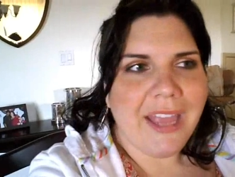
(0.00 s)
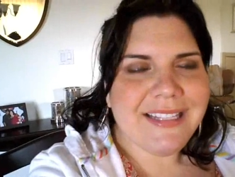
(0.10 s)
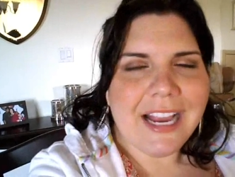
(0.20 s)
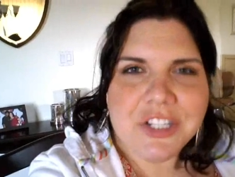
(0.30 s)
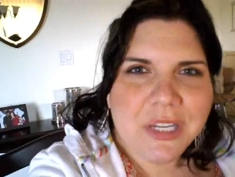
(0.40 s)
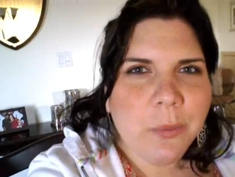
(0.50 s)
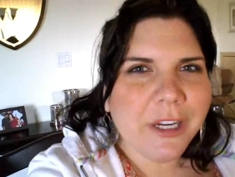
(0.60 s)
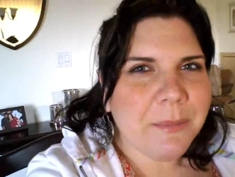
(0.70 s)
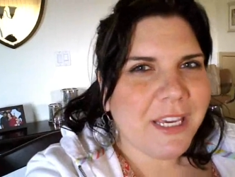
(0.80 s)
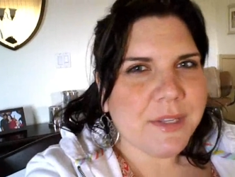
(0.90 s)
It's actually
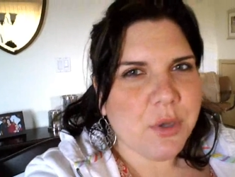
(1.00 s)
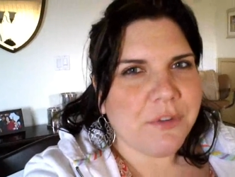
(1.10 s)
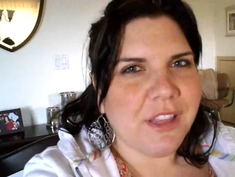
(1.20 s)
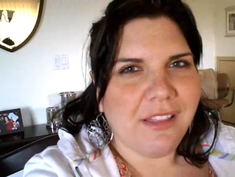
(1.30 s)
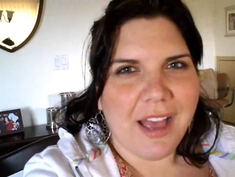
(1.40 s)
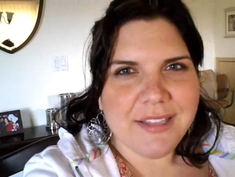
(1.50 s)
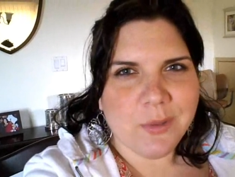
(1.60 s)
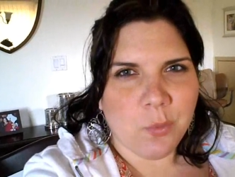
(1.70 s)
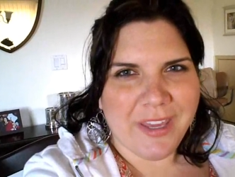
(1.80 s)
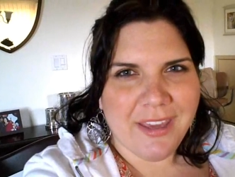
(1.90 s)
weird because over the
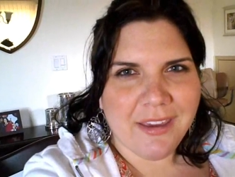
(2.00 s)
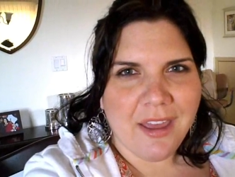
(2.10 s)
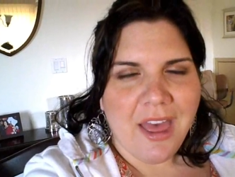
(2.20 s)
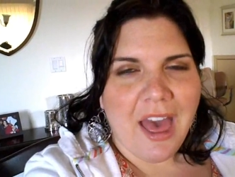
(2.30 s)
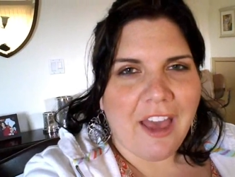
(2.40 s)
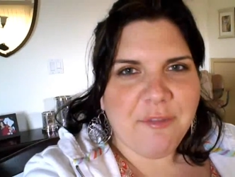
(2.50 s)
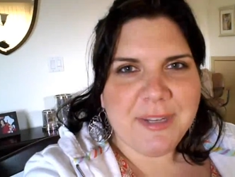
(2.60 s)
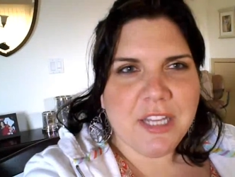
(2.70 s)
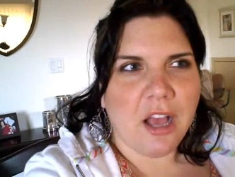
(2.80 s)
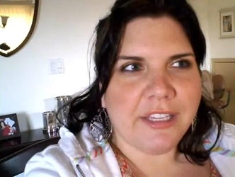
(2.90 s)
last week, I've
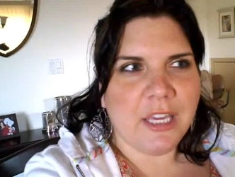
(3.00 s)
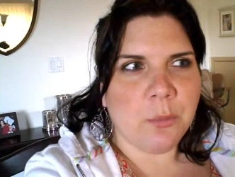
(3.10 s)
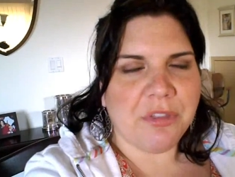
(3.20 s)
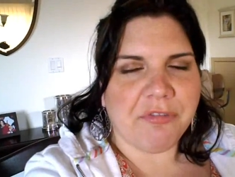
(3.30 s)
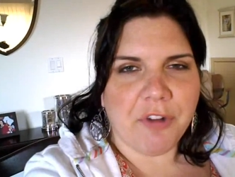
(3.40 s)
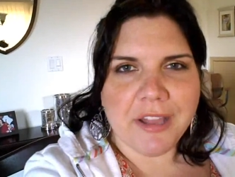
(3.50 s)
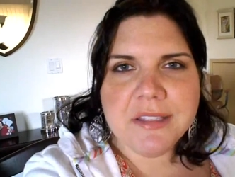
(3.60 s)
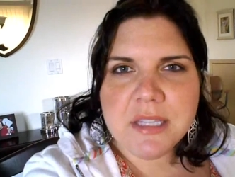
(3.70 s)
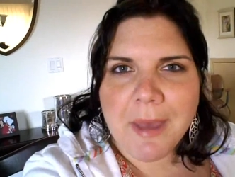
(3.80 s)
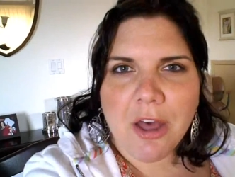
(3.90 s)
been talking with
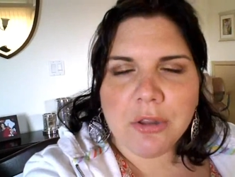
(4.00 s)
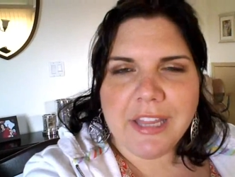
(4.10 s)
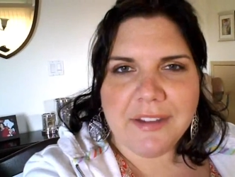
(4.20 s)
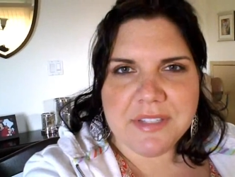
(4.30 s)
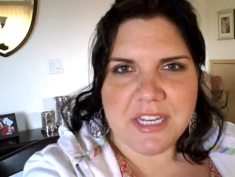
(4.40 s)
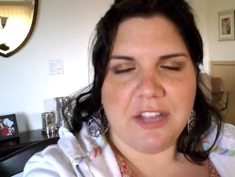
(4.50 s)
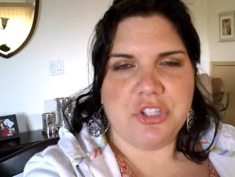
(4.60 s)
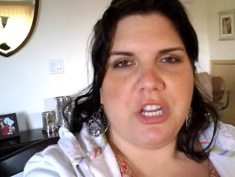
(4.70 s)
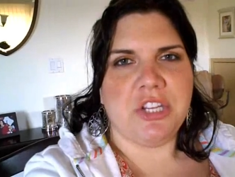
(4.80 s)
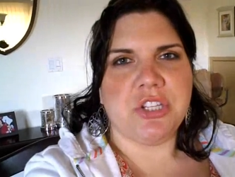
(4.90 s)
friends about
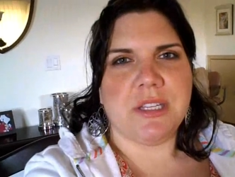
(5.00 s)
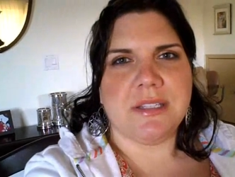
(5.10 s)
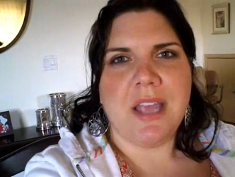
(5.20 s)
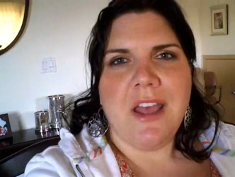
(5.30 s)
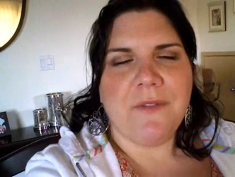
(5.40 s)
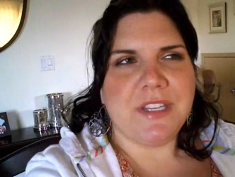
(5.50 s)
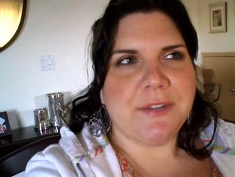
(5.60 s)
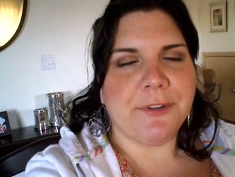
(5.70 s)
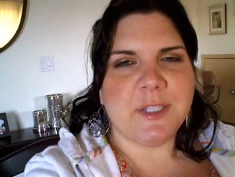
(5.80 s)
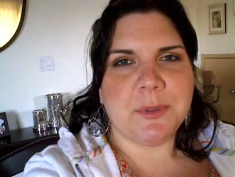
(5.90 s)
lifestyle changes, the
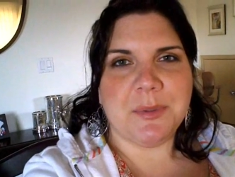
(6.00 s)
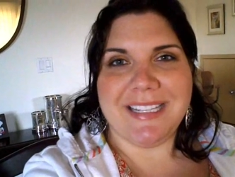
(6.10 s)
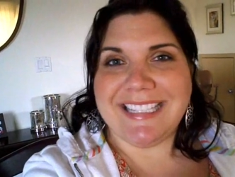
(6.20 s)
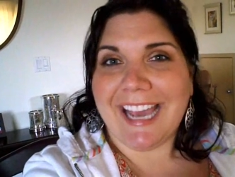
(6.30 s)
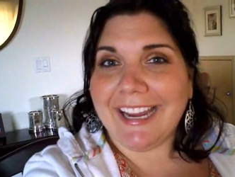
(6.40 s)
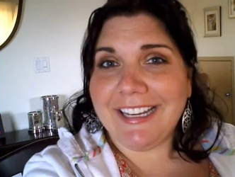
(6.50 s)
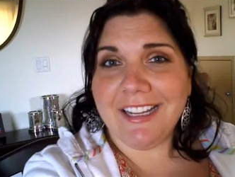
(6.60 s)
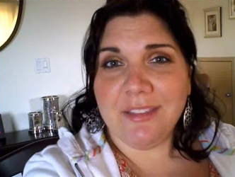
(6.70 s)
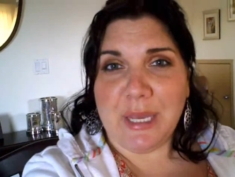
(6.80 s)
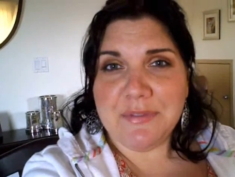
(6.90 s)
difference between
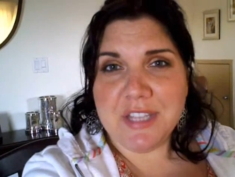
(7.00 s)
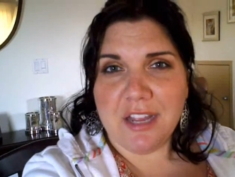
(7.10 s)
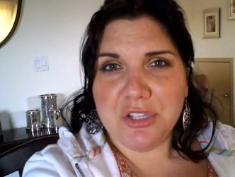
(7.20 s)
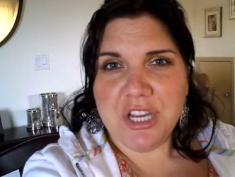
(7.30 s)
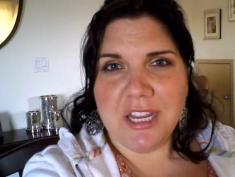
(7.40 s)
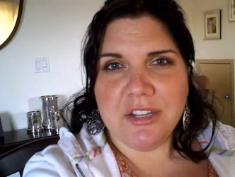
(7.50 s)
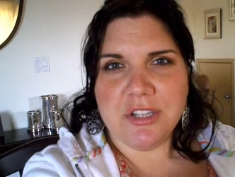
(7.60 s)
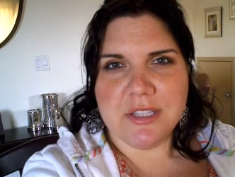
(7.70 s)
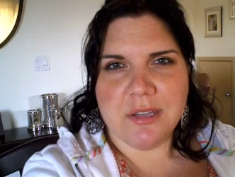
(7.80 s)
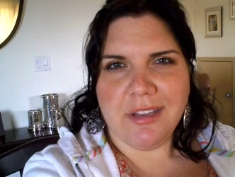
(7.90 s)
dieting and lifestyle
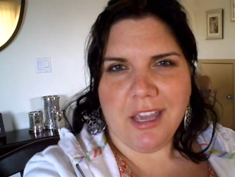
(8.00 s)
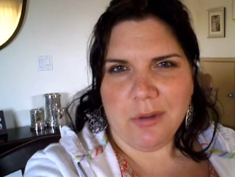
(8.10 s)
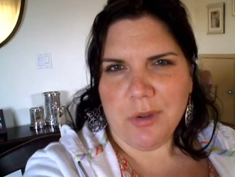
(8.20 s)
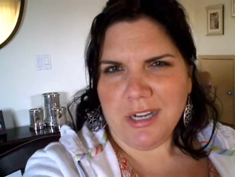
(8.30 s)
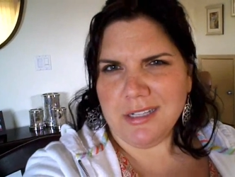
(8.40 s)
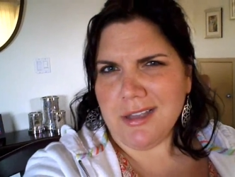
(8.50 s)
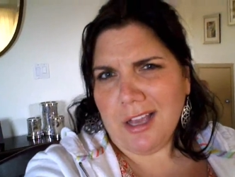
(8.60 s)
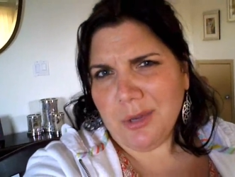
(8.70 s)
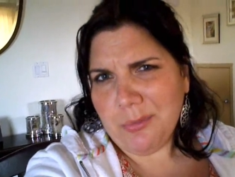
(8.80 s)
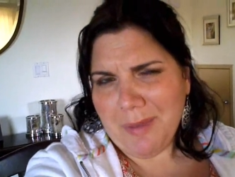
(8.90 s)
change, and so I kind of wanted to
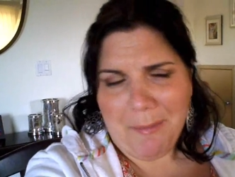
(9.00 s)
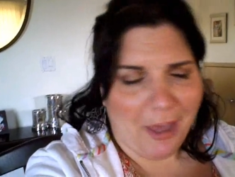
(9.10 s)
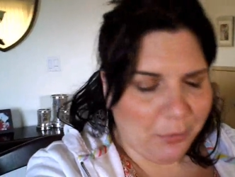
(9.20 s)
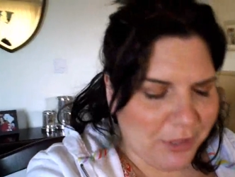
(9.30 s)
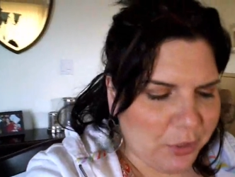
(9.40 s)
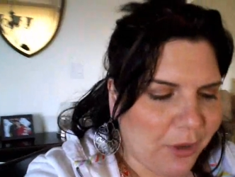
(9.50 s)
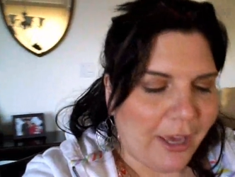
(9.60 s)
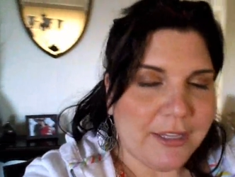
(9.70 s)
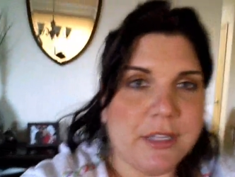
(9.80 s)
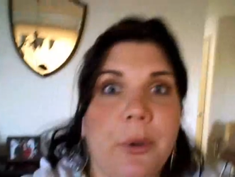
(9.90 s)
talk about it with you
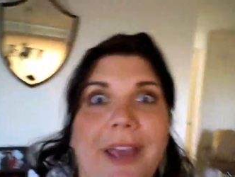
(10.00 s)
guys.